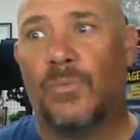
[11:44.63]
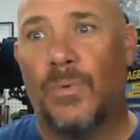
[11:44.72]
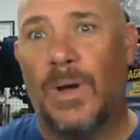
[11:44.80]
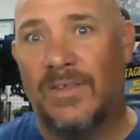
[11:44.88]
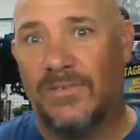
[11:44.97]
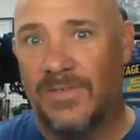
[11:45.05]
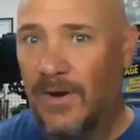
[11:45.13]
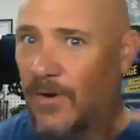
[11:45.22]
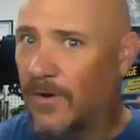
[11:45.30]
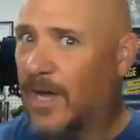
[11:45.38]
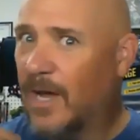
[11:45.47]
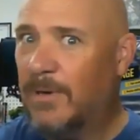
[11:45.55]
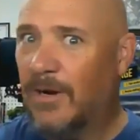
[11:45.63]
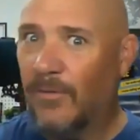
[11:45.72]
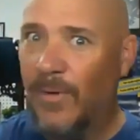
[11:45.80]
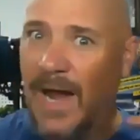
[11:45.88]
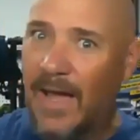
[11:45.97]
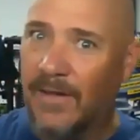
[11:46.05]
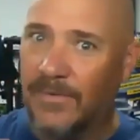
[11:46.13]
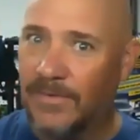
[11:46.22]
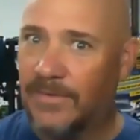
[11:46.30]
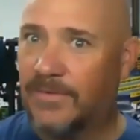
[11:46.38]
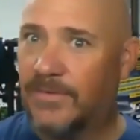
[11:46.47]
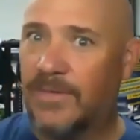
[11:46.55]
as they're coming
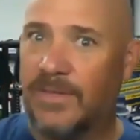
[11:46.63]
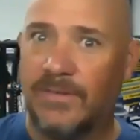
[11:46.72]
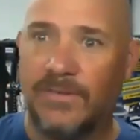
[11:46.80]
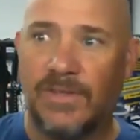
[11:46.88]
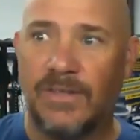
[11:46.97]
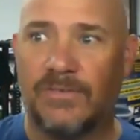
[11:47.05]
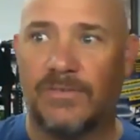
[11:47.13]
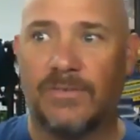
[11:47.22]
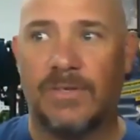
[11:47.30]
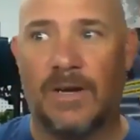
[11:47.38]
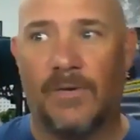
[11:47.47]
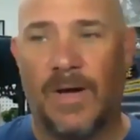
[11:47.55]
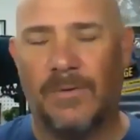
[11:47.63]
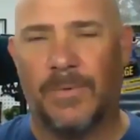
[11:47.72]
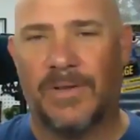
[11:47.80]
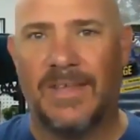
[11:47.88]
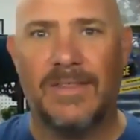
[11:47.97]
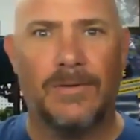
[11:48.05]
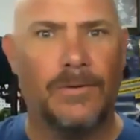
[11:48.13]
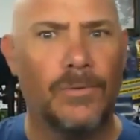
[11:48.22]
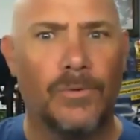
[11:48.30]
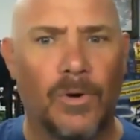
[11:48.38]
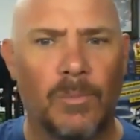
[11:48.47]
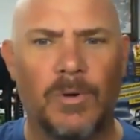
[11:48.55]
around to this, I don't want to say the new
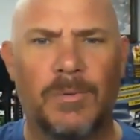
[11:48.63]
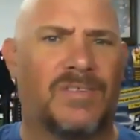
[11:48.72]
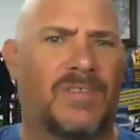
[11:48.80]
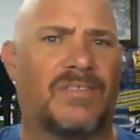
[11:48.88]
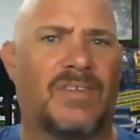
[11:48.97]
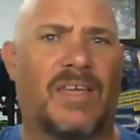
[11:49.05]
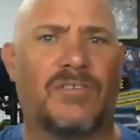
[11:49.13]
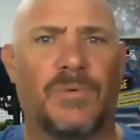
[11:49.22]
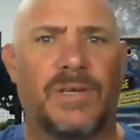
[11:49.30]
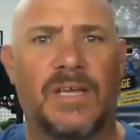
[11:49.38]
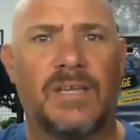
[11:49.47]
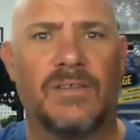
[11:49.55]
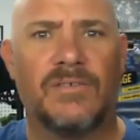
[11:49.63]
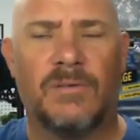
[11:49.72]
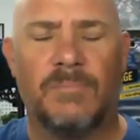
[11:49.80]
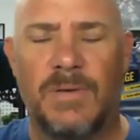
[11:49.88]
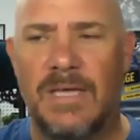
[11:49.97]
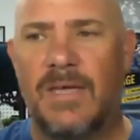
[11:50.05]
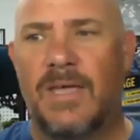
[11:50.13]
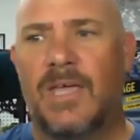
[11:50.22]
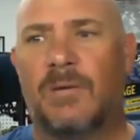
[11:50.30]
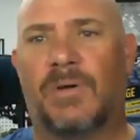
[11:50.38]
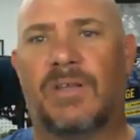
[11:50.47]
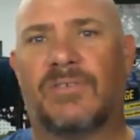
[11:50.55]
normal because that sounds ridiculous to me,
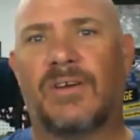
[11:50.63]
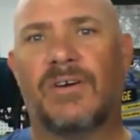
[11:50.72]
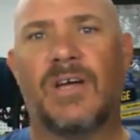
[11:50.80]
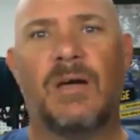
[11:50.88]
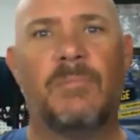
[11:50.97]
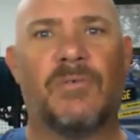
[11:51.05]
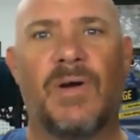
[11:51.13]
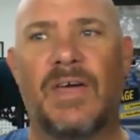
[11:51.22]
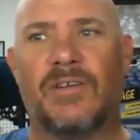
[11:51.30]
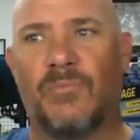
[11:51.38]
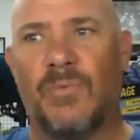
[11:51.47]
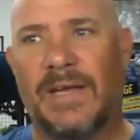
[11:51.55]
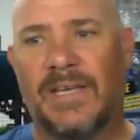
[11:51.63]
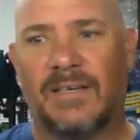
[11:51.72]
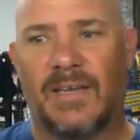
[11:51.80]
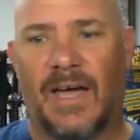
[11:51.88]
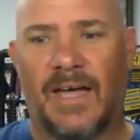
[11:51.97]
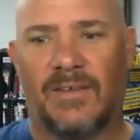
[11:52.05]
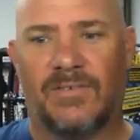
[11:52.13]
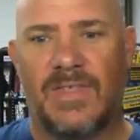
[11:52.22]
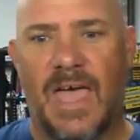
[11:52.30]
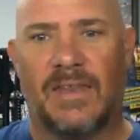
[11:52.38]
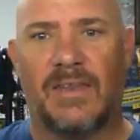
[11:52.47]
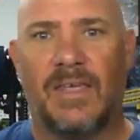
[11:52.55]
but as they're coming around to recognize
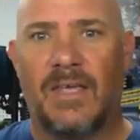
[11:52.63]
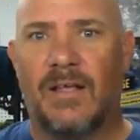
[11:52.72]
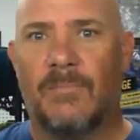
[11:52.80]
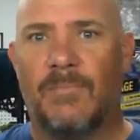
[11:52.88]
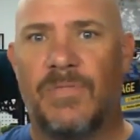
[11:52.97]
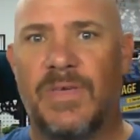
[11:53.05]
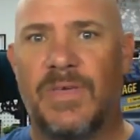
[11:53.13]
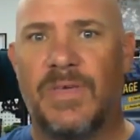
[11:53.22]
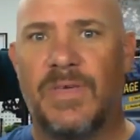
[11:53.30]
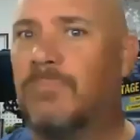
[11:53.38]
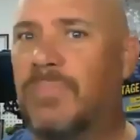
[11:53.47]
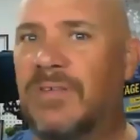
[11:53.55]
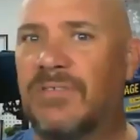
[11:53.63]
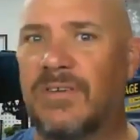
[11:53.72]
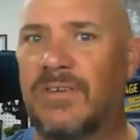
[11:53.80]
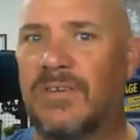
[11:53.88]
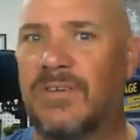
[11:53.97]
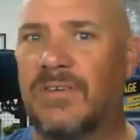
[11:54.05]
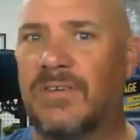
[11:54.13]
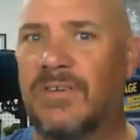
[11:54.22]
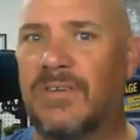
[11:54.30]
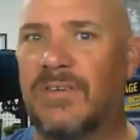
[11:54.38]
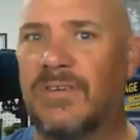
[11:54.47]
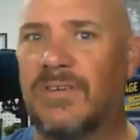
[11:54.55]
that their business
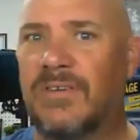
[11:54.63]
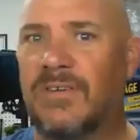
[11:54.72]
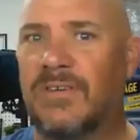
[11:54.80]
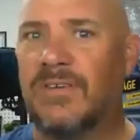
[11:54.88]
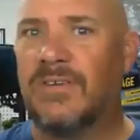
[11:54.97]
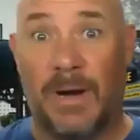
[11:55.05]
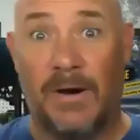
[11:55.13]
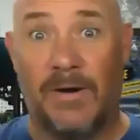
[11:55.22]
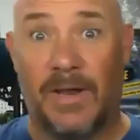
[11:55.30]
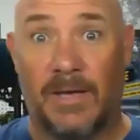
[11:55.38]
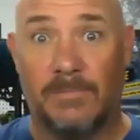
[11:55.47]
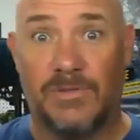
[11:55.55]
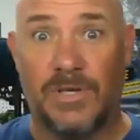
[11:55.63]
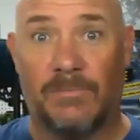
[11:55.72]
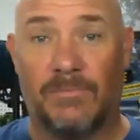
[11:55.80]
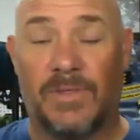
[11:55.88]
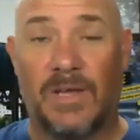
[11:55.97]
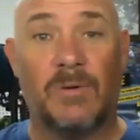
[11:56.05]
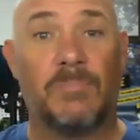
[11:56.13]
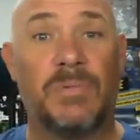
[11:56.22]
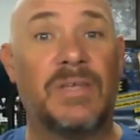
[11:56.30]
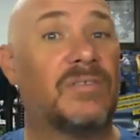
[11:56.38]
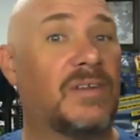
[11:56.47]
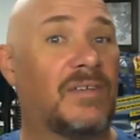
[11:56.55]
is up for a paradigm shift, their
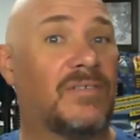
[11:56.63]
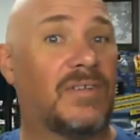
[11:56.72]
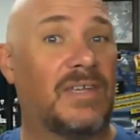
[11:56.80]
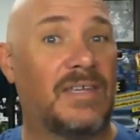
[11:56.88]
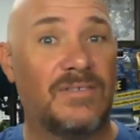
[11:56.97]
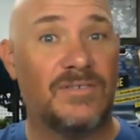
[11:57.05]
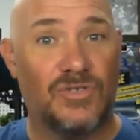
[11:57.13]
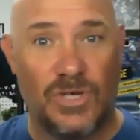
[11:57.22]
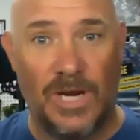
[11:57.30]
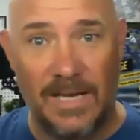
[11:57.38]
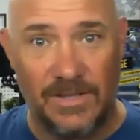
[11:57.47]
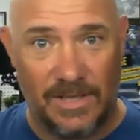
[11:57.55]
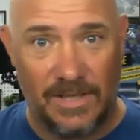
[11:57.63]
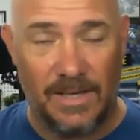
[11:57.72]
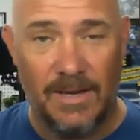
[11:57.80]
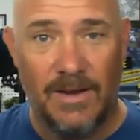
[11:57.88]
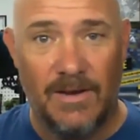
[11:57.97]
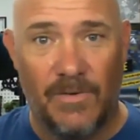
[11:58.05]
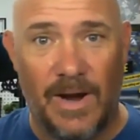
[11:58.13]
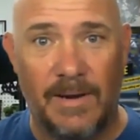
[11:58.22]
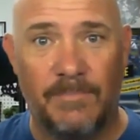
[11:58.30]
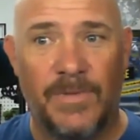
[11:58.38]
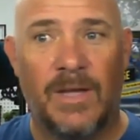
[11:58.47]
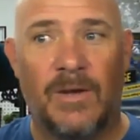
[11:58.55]
business is changing,
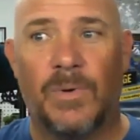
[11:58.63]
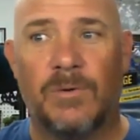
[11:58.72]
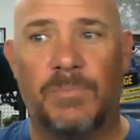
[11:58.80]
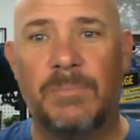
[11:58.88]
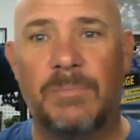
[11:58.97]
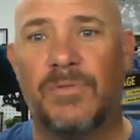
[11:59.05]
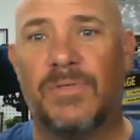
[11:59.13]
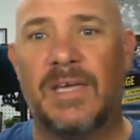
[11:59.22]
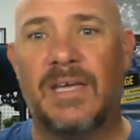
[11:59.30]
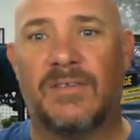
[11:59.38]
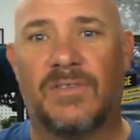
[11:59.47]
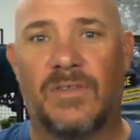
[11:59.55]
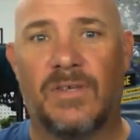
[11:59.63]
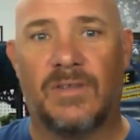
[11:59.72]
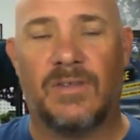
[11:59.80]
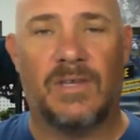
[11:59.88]
right? Whether people think that